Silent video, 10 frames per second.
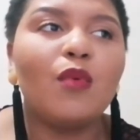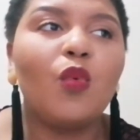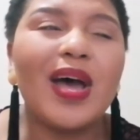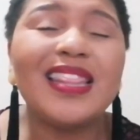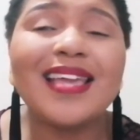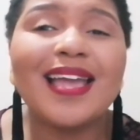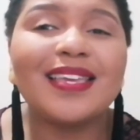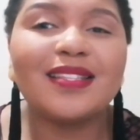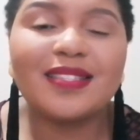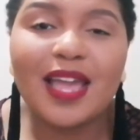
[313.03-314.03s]
One thing I
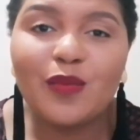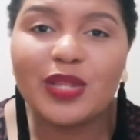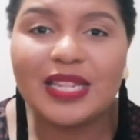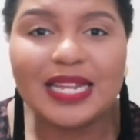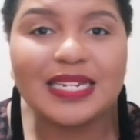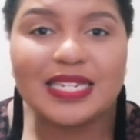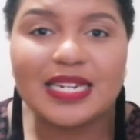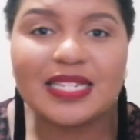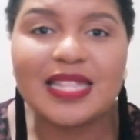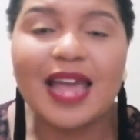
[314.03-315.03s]
can say with
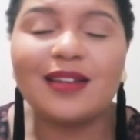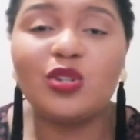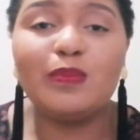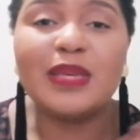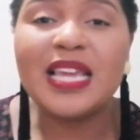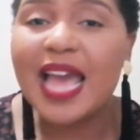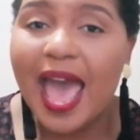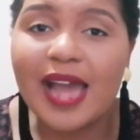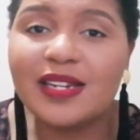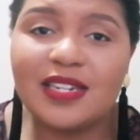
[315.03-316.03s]
LinkedIn is that to be
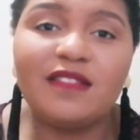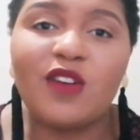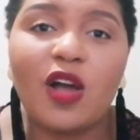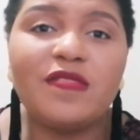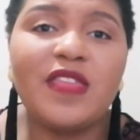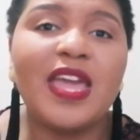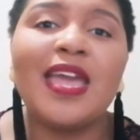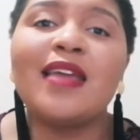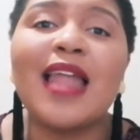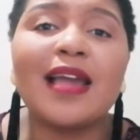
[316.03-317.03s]
active on
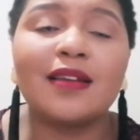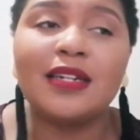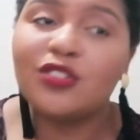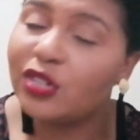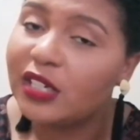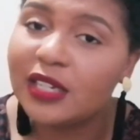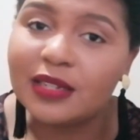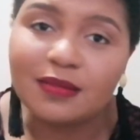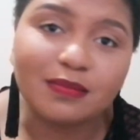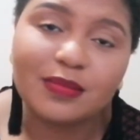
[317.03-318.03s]
there, like
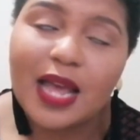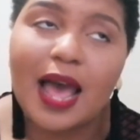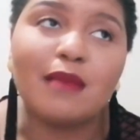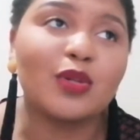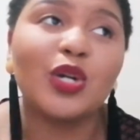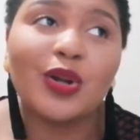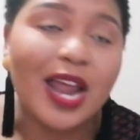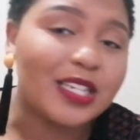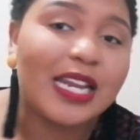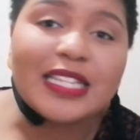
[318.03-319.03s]
literally
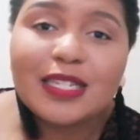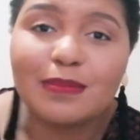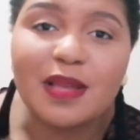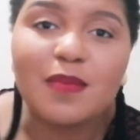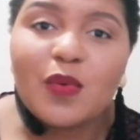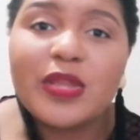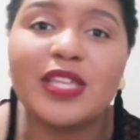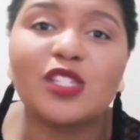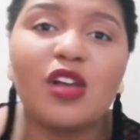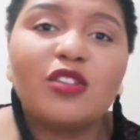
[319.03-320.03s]
congratulating people when
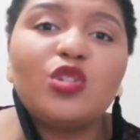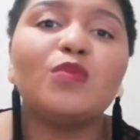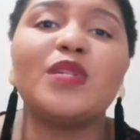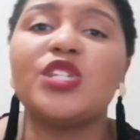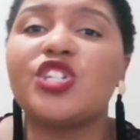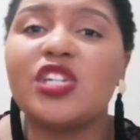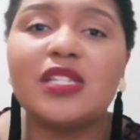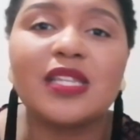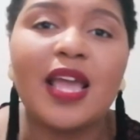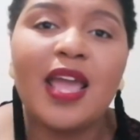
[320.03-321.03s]
they start new
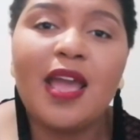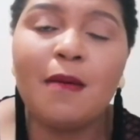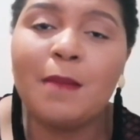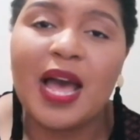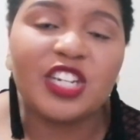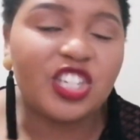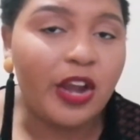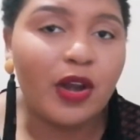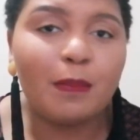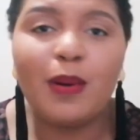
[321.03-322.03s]
positions,
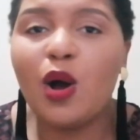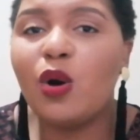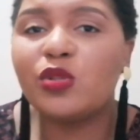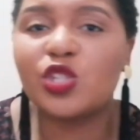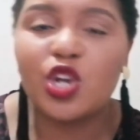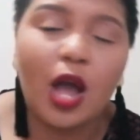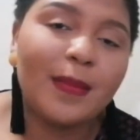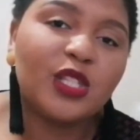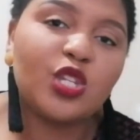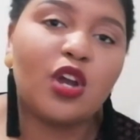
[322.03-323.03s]
sharing posts,
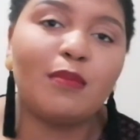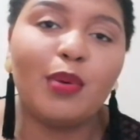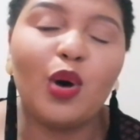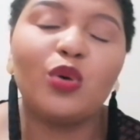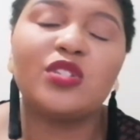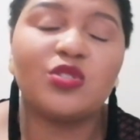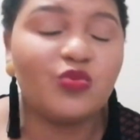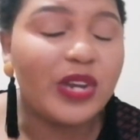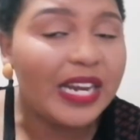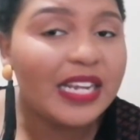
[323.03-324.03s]
commenting on
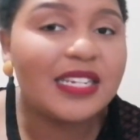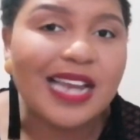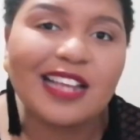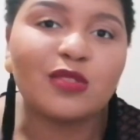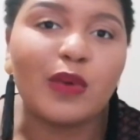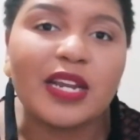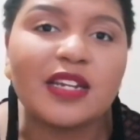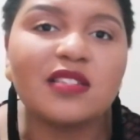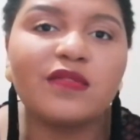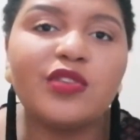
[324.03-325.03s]
posts, really does
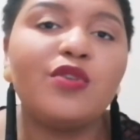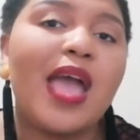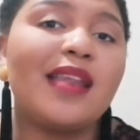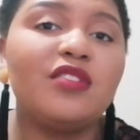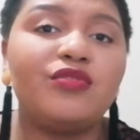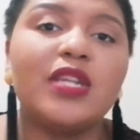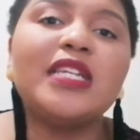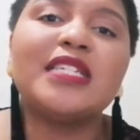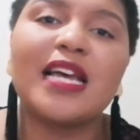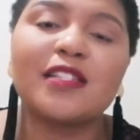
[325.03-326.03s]
wonders for you, and it
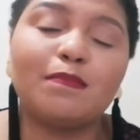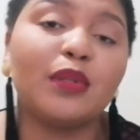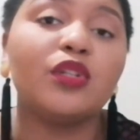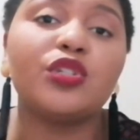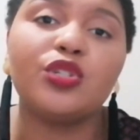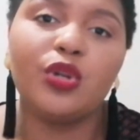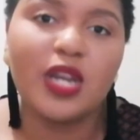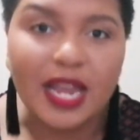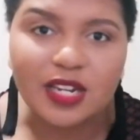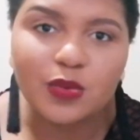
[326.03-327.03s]
really does build your
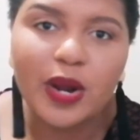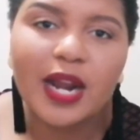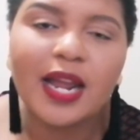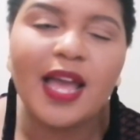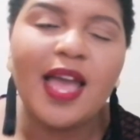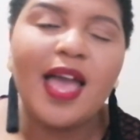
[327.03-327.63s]
network.